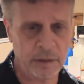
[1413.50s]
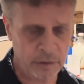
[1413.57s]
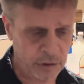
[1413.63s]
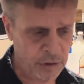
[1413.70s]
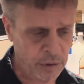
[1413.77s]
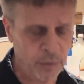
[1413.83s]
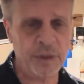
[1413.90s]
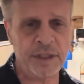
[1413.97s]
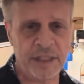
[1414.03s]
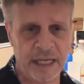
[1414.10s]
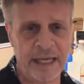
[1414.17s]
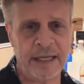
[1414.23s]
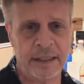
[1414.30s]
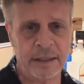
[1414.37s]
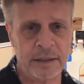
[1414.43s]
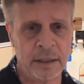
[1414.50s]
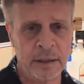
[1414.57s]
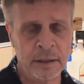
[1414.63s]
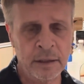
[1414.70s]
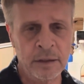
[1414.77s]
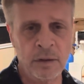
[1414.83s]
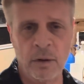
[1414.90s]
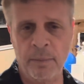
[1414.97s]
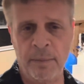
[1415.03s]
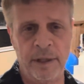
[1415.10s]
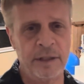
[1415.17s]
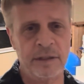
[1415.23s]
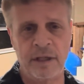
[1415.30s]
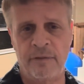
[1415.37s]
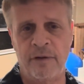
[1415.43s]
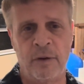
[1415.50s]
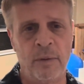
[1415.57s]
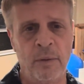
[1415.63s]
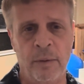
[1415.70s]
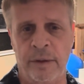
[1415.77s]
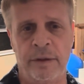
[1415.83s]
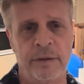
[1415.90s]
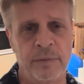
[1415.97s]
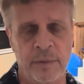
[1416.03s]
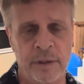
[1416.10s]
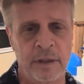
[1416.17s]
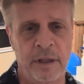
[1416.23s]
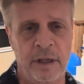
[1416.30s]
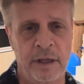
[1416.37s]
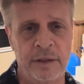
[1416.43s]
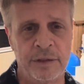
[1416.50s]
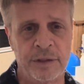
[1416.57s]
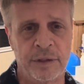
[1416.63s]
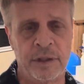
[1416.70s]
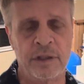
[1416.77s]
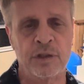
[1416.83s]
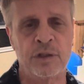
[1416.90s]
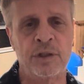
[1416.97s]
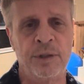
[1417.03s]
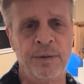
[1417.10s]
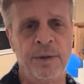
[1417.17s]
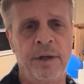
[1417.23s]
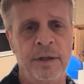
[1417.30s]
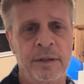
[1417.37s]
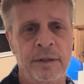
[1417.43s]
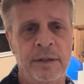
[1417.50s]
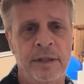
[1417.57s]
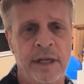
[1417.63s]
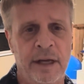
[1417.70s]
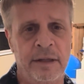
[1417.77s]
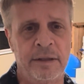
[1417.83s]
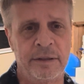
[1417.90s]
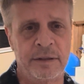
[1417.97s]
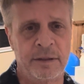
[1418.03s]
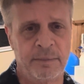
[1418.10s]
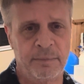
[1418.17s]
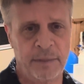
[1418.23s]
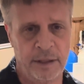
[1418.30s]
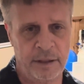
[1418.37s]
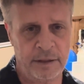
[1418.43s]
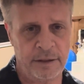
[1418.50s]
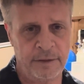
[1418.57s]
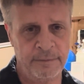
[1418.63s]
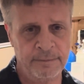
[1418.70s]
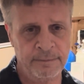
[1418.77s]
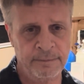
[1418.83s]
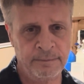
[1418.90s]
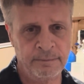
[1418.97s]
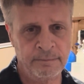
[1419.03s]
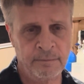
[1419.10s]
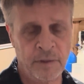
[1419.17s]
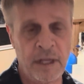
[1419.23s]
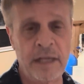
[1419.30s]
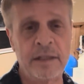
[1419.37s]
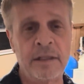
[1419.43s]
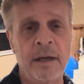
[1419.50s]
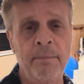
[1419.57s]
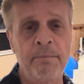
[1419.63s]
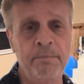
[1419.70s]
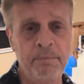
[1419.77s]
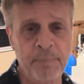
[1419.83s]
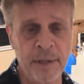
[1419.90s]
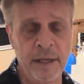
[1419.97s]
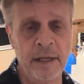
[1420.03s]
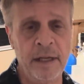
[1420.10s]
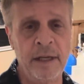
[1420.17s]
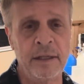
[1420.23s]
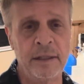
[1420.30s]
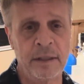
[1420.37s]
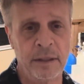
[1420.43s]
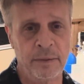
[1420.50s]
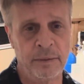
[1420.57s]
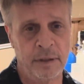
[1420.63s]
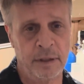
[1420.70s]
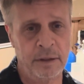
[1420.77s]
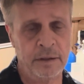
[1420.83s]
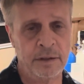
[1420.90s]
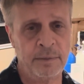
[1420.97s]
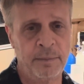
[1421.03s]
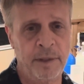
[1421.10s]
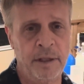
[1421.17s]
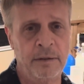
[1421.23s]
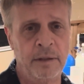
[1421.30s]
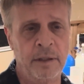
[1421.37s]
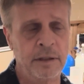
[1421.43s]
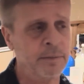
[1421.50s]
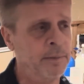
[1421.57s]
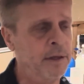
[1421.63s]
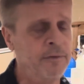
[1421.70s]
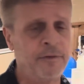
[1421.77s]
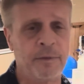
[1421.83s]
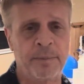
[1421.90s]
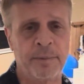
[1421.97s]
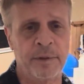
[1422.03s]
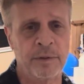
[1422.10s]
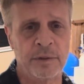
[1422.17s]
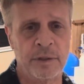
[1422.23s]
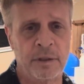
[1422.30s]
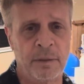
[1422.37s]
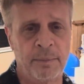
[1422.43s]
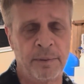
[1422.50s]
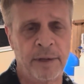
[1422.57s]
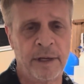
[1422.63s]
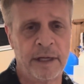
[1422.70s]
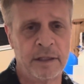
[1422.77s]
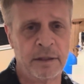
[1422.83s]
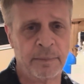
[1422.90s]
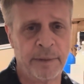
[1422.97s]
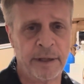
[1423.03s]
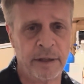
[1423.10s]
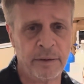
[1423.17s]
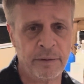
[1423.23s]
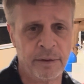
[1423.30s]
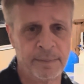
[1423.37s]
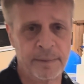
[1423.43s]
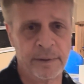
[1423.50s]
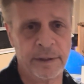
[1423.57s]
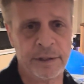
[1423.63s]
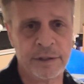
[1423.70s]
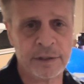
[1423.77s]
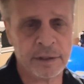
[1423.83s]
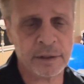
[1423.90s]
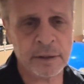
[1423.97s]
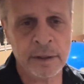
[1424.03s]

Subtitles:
to date, nobody's ever ordered one larger, is 200 gallons a minute. That's a big unit. It's made for producing a product by a corporation.